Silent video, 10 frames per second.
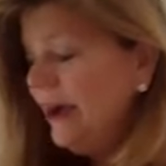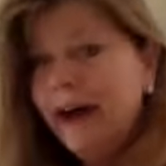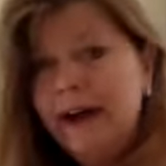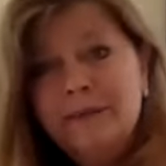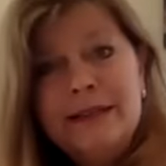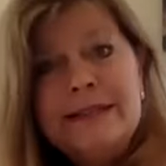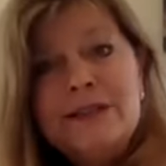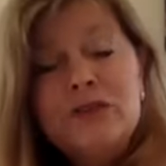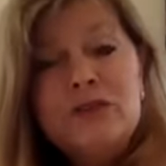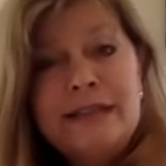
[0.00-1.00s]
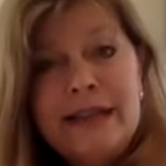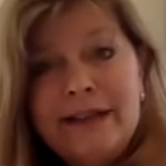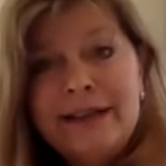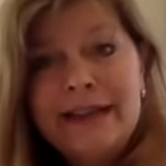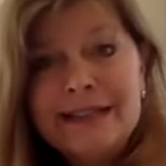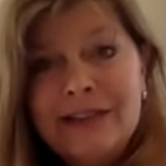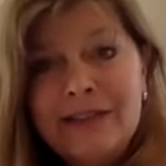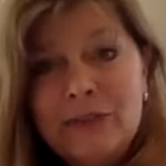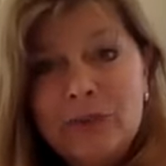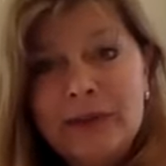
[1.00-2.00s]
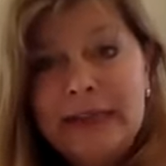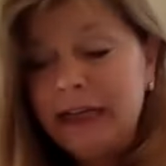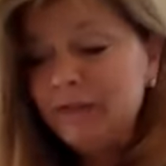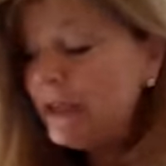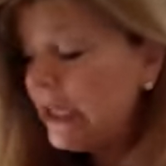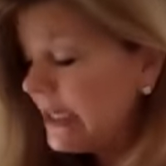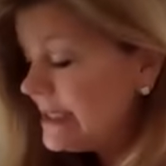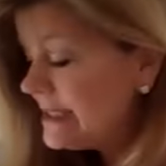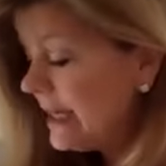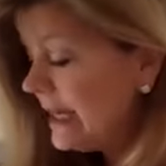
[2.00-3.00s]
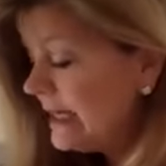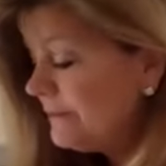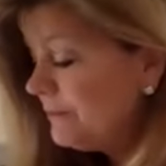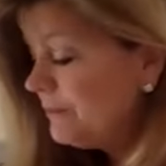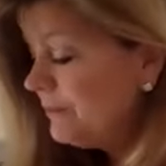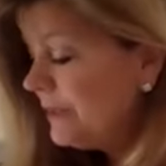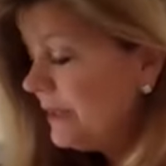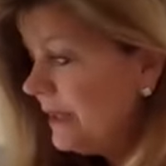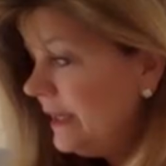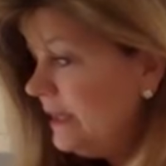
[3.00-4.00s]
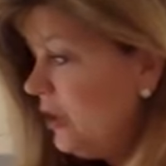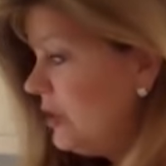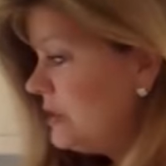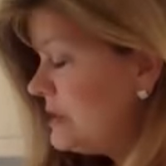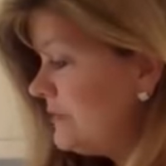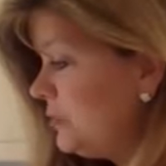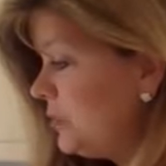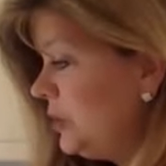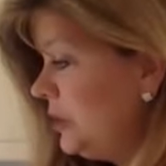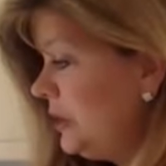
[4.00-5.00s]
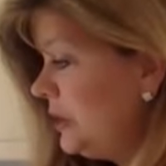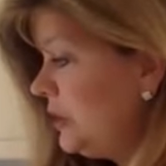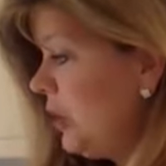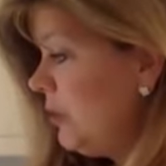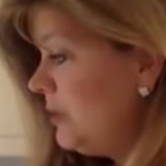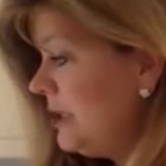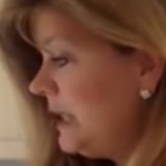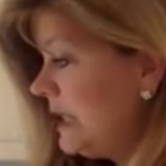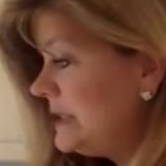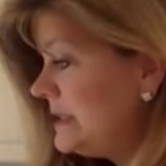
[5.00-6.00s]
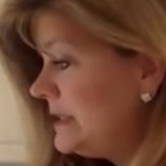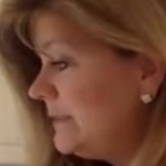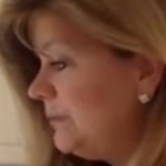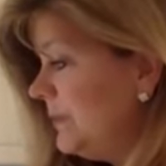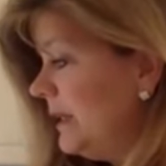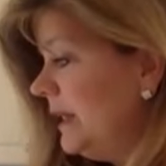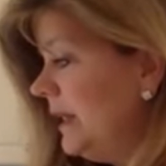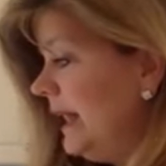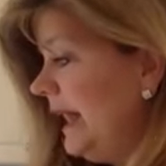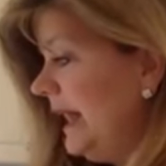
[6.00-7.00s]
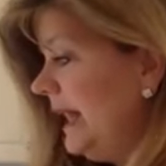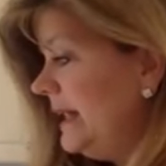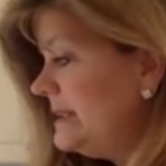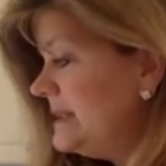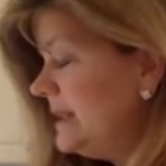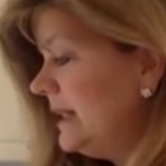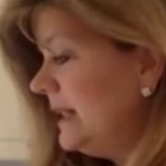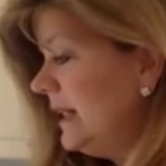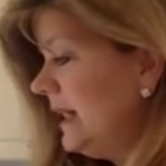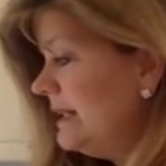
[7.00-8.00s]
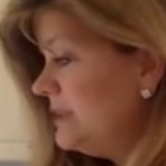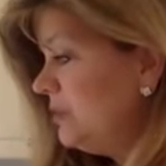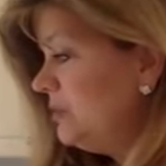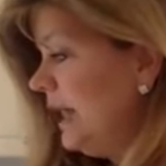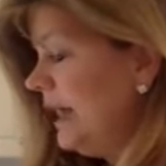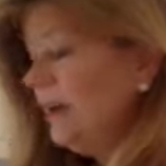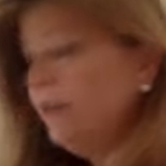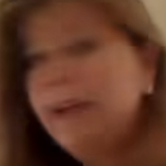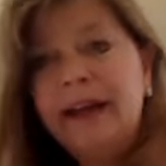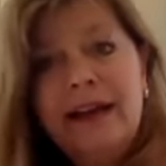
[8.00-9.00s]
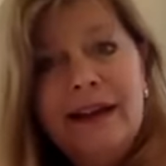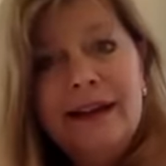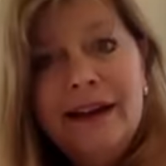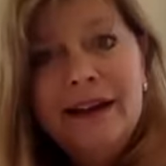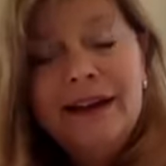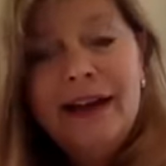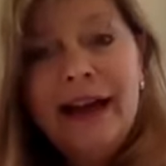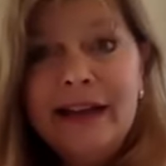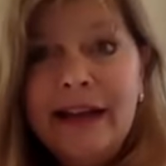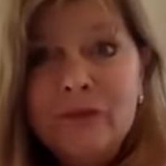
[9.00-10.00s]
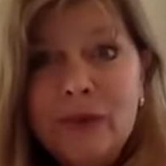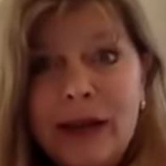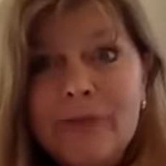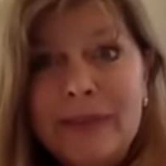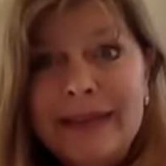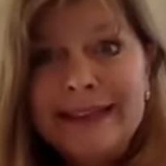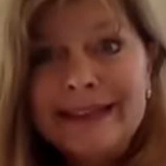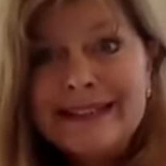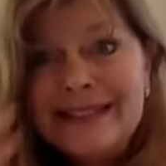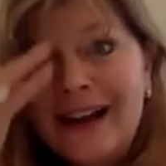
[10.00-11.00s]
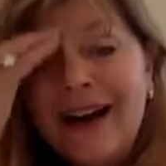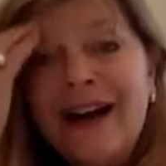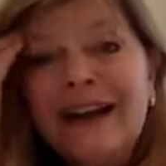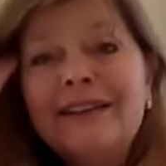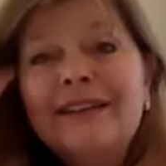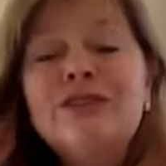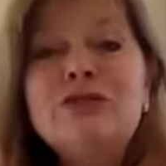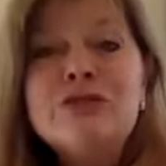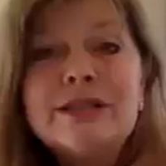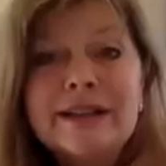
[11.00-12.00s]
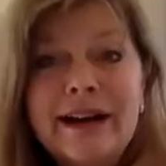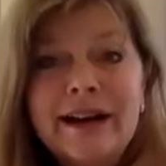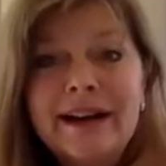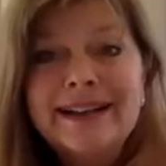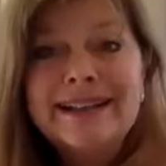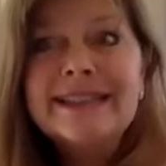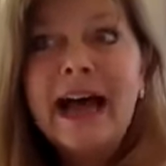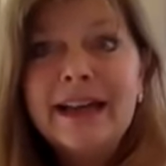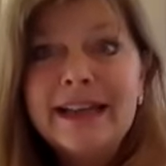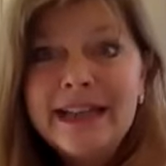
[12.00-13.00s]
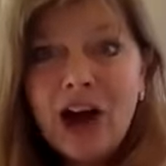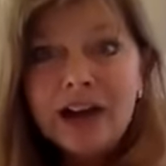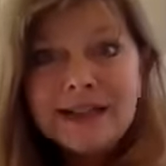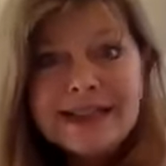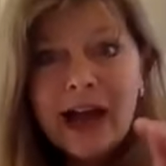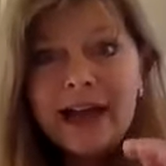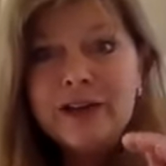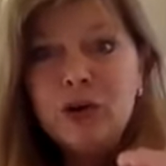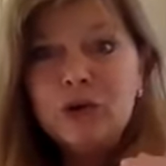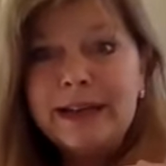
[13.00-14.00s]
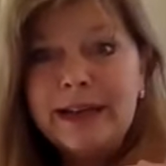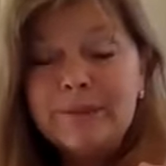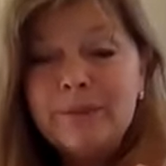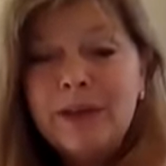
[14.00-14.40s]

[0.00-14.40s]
it's Thursday, Thanksgiving morning, and I realized that it calls for coconut. And I don't have and when I made this, I used a young Thai coconut